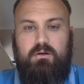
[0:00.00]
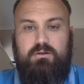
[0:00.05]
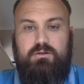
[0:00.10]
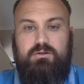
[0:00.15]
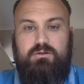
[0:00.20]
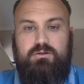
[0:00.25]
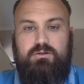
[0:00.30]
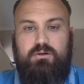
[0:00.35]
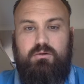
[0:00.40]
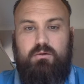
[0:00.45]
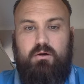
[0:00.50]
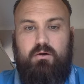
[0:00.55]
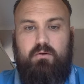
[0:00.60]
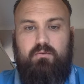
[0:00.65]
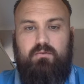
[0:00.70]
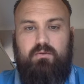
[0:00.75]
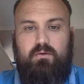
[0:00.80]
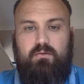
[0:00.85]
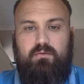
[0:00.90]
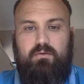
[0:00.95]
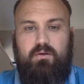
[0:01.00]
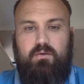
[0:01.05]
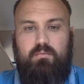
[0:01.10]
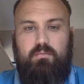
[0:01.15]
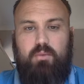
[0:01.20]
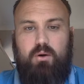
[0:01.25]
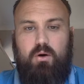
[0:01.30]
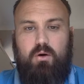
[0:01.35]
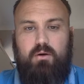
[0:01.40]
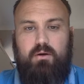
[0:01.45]
to just go over a
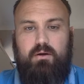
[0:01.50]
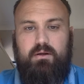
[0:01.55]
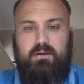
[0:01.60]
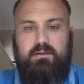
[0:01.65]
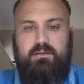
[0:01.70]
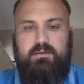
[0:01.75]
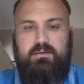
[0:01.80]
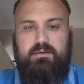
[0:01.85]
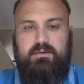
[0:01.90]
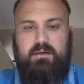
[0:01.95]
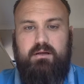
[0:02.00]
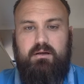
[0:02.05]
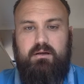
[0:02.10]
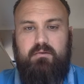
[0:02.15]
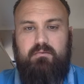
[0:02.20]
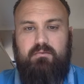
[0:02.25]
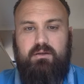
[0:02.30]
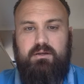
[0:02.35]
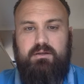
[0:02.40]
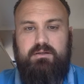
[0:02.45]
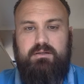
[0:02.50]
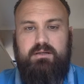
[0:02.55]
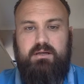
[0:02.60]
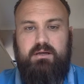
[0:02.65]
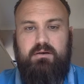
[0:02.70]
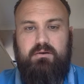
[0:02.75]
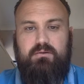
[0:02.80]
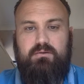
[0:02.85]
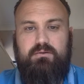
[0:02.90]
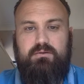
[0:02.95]
few points in relation to
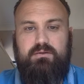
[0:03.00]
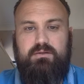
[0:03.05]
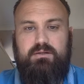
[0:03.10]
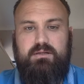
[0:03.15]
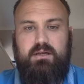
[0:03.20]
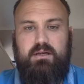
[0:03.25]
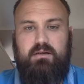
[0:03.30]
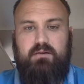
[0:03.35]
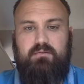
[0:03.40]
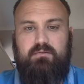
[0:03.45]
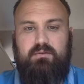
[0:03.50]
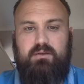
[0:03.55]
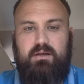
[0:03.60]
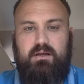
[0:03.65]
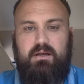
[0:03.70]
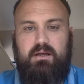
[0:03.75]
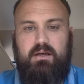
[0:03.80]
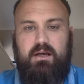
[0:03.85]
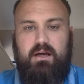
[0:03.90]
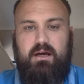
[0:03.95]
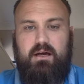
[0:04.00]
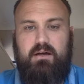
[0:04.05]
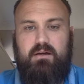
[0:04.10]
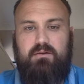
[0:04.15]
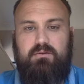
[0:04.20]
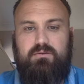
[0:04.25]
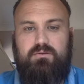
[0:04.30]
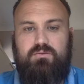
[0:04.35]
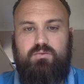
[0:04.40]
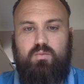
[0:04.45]
health and safety
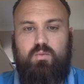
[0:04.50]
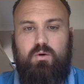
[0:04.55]
and